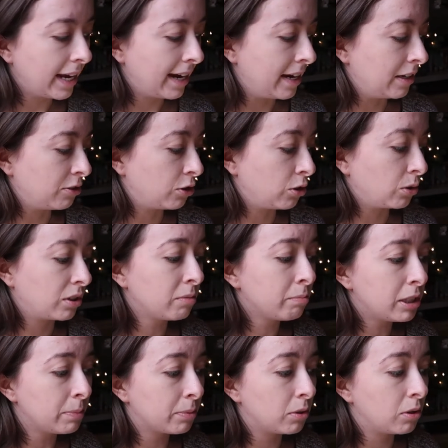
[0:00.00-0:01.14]
And so some
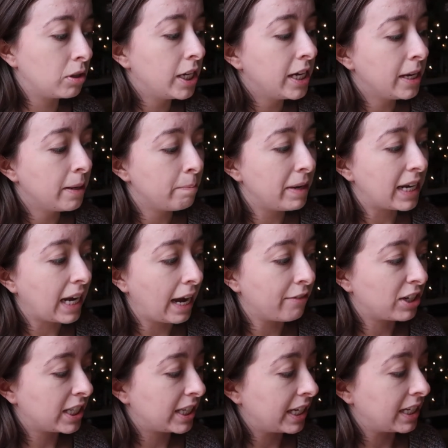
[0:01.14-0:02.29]
people make
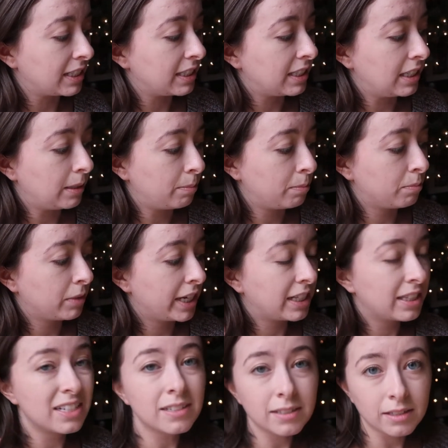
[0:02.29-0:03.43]
everything seem like
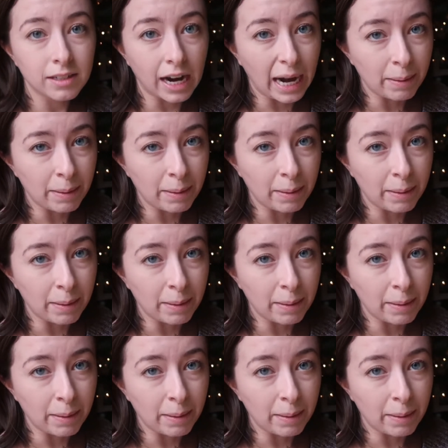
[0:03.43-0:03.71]
this.